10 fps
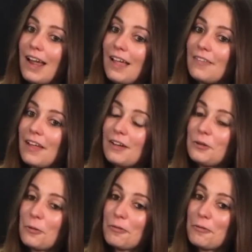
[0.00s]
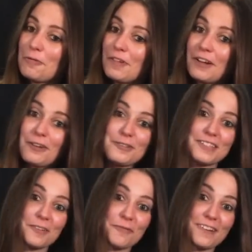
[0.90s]
then your third finger,
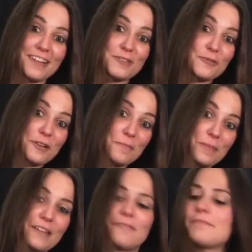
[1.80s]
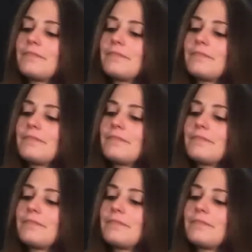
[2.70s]
second fret of the A string, B.